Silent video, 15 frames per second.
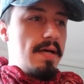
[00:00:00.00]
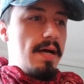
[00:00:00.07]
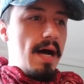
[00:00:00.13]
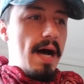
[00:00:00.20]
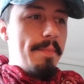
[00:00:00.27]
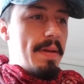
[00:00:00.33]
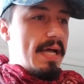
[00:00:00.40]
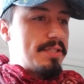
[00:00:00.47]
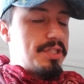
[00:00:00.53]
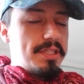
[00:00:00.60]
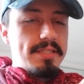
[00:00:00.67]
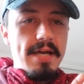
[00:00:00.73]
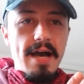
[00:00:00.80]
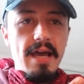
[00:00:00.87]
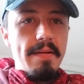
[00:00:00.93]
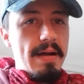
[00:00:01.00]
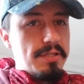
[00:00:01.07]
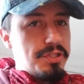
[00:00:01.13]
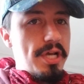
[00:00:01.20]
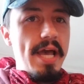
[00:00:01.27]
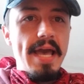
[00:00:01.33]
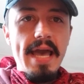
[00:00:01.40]
I'm not just talking about
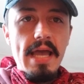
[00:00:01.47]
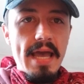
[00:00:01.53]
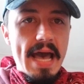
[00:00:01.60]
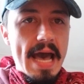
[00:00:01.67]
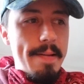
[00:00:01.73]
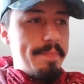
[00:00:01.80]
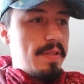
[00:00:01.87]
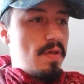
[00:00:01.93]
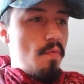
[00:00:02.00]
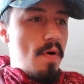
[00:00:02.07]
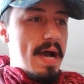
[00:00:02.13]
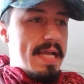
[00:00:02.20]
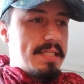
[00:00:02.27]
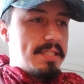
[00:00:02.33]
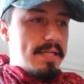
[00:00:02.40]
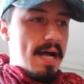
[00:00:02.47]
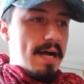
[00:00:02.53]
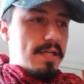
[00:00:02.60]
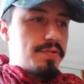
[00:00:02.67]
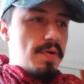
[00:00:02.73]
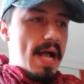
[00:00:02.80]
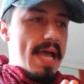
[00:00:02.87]
J.A. Happ and the White
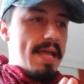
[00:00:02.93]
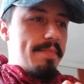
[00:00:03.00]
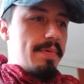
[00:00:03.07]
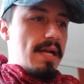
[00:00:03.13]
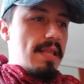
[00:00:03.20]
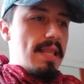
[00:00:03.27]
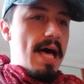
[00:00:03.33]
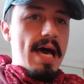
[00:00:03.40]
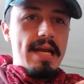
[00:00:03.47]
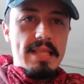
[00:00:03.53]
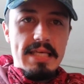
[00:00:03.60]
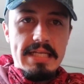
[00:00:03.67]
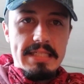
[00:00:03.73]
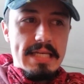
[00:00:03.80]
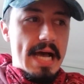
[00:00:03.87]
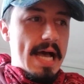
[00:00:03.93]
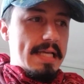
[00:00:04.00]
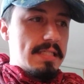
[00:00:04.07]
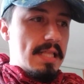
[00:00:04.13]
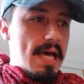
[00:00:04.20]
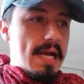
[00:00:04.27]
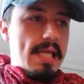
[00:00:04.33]
Sox, right? But a lot of these
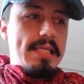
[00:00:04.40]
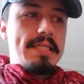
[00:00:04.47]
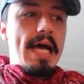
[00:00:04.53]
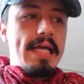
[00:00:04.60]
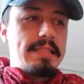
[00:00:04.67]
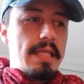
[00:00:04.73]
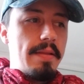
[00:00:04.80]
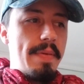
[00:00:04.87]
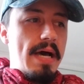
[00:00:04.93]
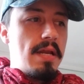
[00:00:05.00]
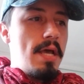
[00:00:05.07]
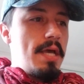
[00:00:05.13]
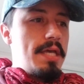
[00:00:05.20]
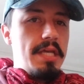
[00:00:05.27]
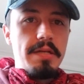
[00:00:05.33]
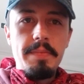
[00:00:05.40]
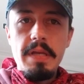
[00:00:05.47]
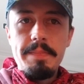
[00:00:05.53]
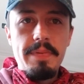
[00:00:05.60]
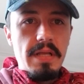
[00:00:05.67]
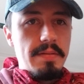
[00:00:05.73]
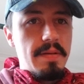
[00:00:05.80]
guys on the mound,
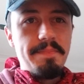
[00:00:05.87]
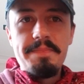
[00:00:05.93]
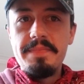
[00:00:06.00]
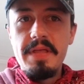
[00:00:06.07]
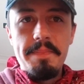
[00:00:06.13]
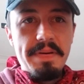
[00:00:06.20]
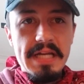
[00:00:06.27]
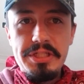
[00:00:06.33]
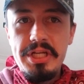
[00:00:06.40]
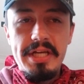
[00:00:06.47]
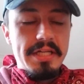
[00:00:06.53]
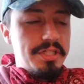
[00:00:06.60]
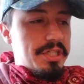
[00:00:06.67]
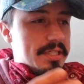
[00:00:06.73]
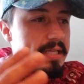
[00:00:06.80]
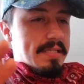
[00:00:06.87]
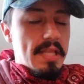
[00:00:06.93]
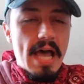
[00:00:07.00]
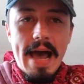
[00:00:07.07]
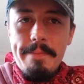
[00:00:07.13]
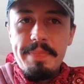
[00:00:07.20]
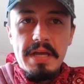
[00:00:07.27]
the pitching has just
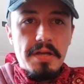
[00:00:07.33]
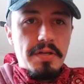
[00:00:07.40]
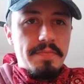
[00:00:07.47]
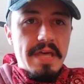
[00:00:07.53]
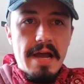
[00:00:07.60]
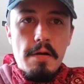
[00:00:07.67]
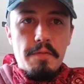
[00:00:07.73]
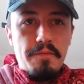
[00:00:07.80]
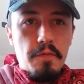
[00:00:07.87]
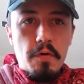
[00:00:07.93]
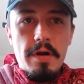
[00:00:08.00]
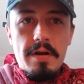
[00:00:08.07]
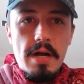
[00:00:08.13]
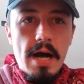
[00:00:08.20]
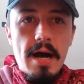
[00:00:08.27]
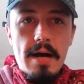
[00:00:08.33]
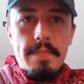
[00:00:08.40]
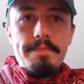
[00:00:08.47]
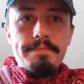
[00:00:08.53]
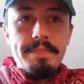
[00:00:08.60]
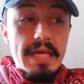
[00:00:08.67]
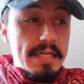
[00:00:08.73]
not been there for
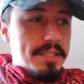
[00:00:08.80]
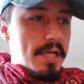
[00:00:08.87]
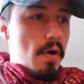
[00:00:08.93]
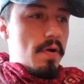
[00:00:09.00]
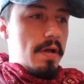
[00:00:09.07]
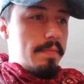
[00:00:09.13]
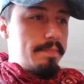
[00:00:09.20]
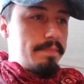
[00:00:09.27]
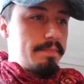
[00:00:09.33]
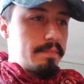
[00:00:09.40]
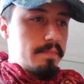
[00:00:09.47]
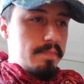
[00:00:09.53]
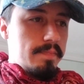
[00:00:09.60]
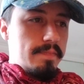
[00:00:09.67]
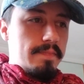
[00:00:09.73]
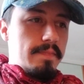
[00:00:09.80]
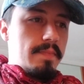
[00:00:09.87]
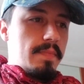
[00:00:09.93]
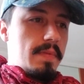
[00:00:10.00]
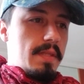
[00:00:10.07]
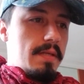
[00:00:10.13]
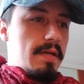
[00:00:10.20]
Minnesota.
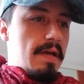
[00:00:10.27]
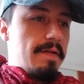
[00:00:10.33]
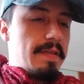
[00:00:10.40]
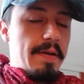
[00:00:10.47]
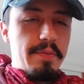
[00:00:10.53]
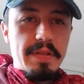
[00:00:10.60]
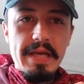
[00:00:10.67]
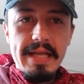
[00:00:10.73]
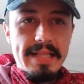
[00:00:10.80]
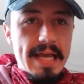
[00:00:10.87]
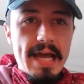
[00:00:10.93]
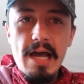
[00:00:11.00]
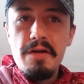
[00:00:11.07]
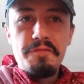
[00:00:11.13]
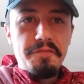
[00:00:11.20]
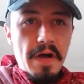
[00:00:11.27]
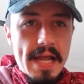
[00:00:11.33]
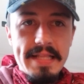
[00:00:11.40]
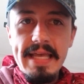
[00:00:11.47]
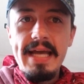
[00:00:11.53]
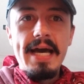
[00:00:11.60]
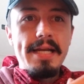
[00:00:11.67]
If they got to
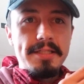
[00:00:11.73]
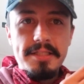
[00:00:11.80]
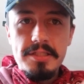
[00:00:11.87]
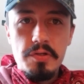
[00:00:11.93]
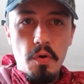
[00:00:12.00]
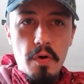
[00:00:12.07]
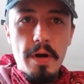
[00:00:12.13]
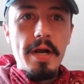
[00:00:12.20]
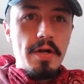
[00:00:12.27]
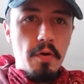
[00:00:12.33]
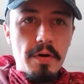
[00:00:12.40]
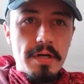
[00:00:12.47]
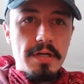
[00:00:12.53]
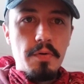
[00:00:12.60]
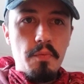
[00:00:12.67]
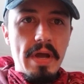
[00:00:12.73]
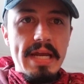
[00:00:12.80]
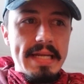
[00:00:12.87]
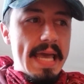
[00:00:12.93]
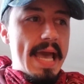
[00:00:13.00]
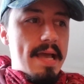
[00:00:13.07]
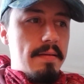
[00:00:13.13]
fight, they got to score in order to
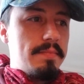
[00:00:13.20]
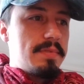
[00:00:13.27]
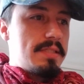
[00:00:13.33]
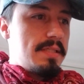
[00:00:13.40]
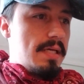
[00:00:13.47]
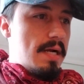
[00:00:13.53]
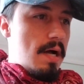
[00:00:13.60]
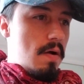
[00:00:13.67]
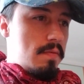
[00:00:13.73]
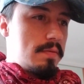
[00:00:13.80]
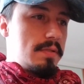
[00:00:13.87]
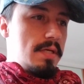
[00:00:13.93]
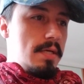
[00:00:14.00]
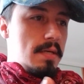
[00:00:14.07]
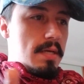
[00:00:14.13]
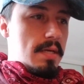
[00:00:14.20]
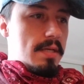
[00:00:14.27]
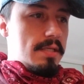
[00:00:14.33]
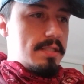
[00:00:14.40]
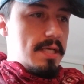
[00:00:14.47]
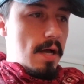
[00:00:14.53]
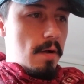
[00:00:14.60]
win games, you know?
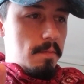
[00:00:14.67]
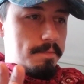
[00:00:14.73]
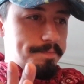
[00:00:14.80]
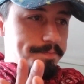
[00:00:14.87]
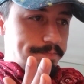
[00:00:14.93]
So